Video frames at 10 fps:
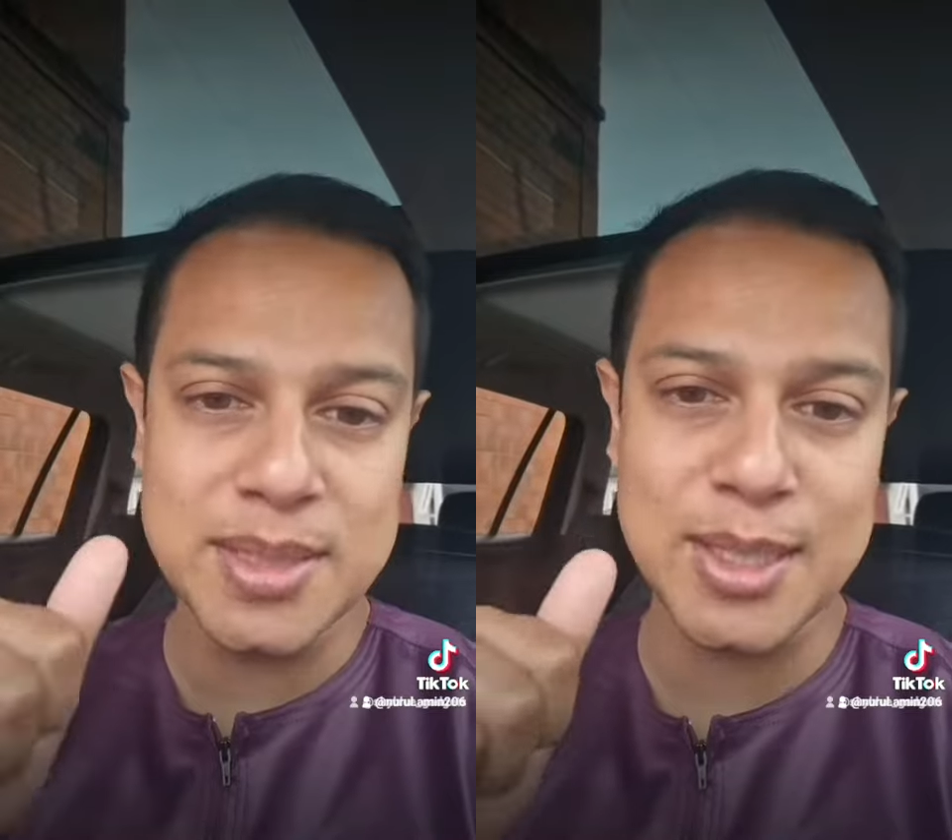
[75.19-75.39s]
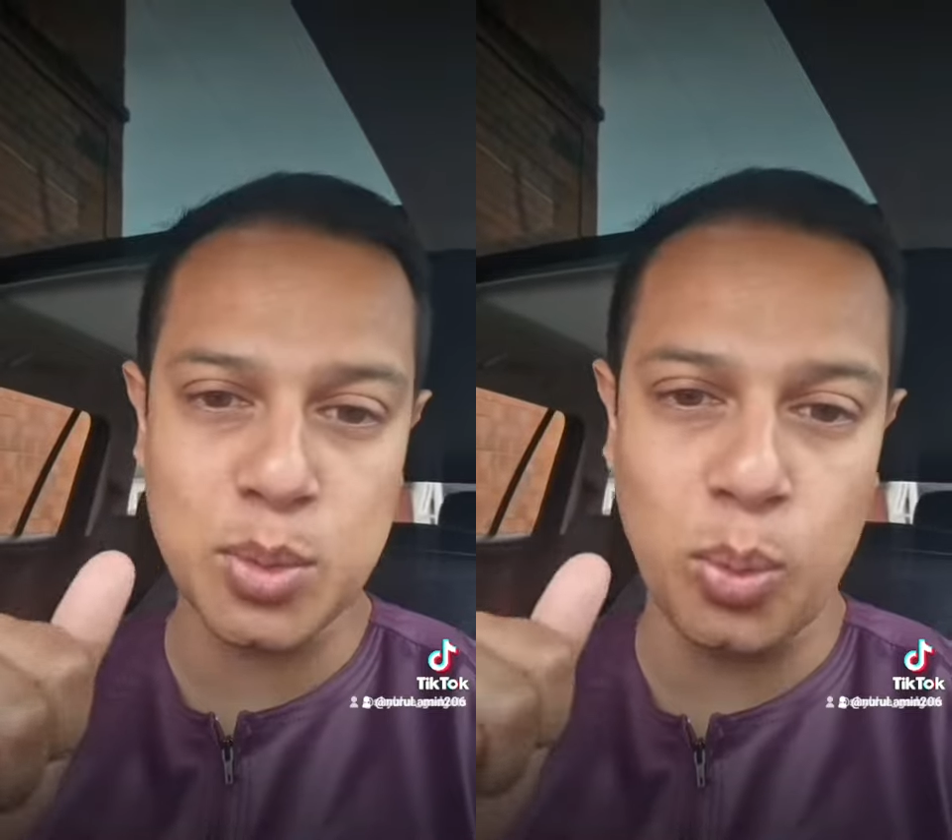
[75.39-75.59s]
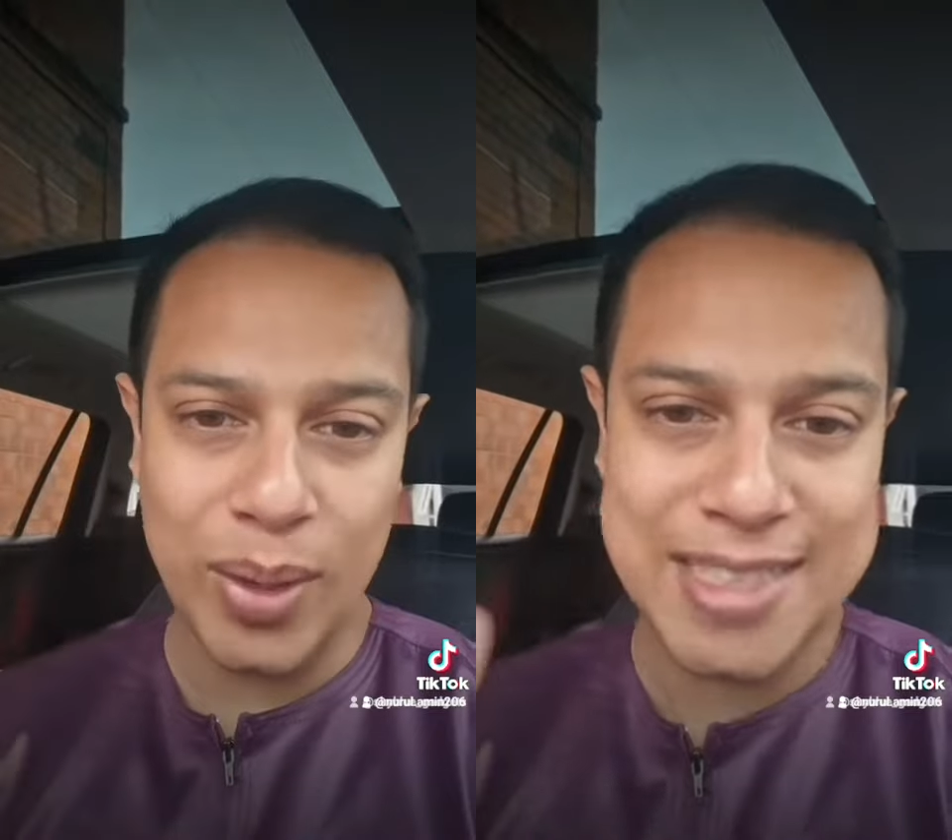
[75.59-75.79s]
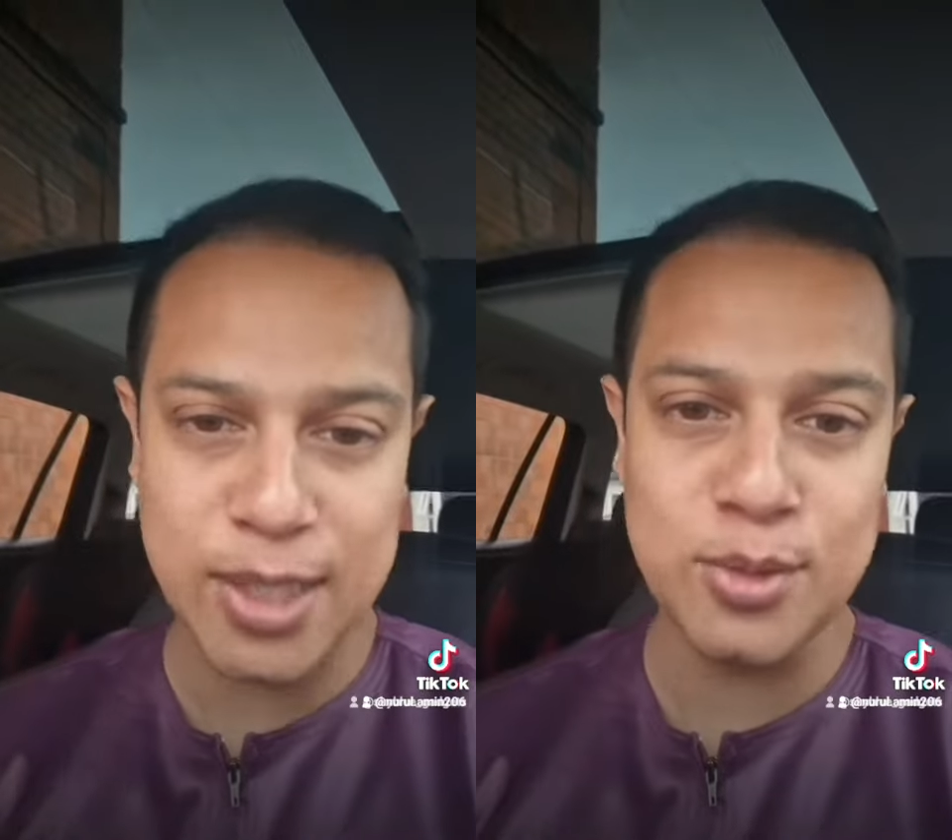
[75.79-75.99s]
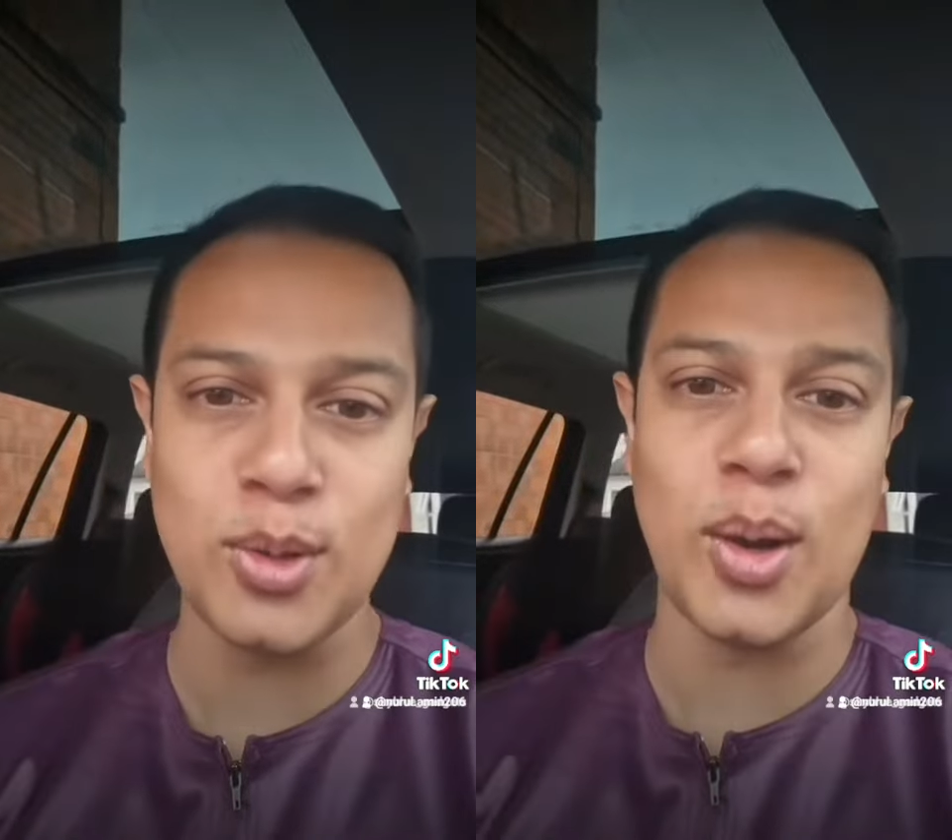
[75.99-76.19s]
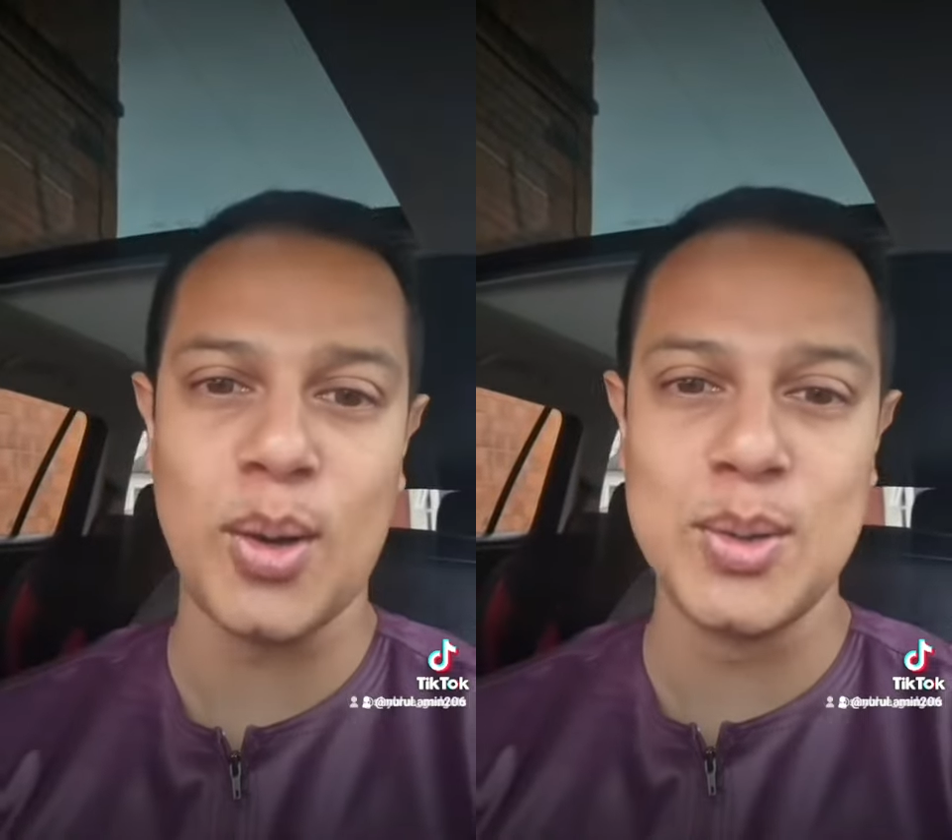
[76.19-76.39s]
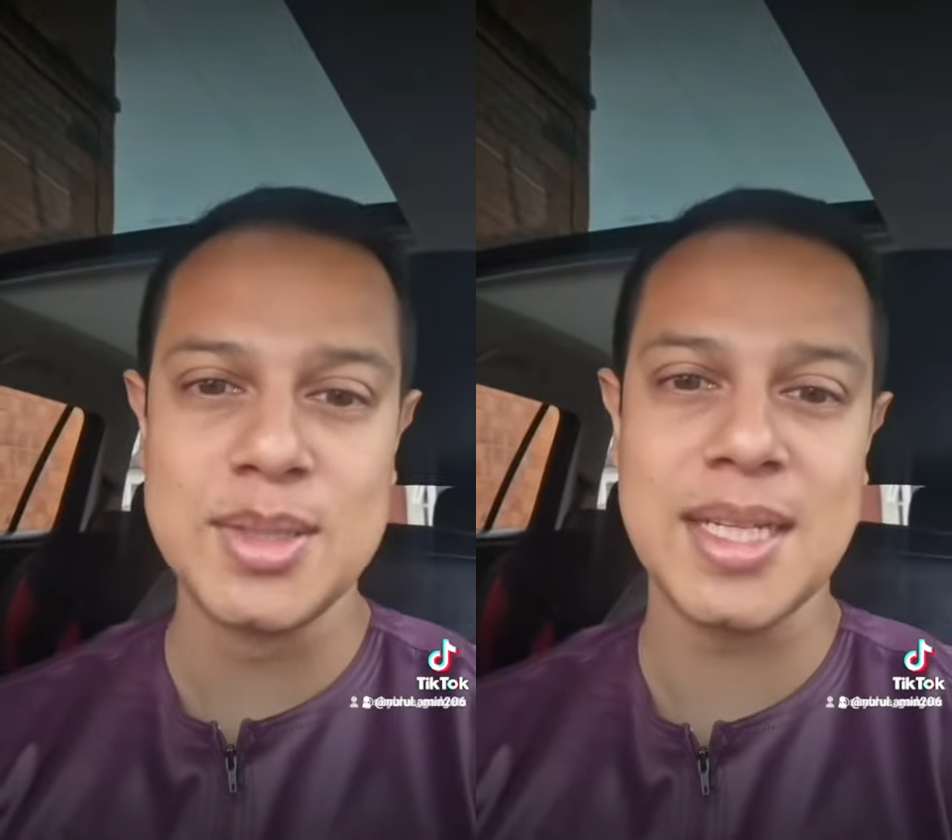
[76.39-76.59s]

witton road